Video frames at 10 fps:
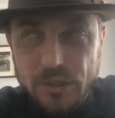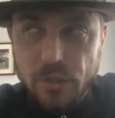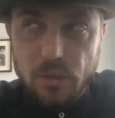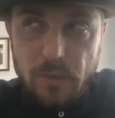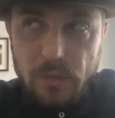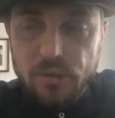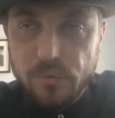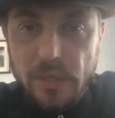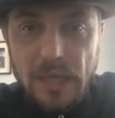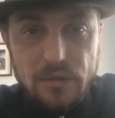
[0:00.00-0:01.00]
So around
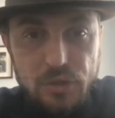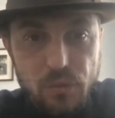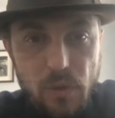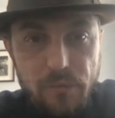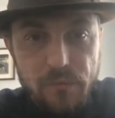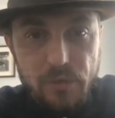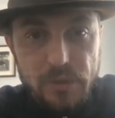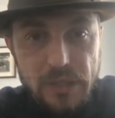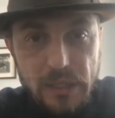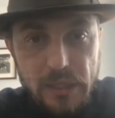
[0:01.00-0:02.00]

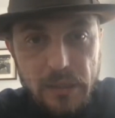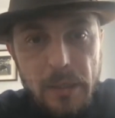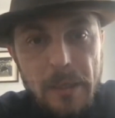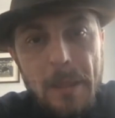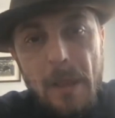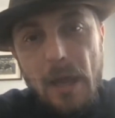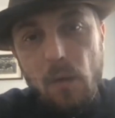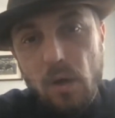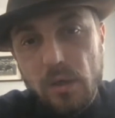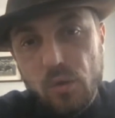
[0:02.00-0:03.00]
2012-13, I
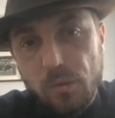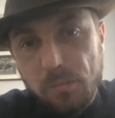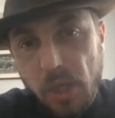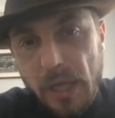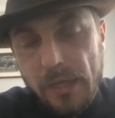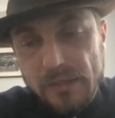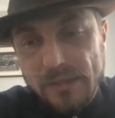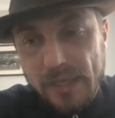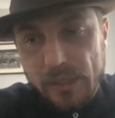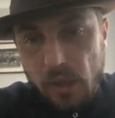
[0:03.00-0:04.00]
wanted to apply this
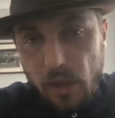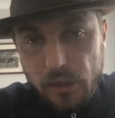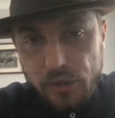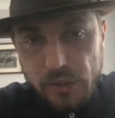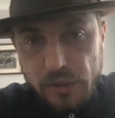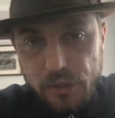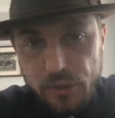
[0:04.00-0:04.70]
technology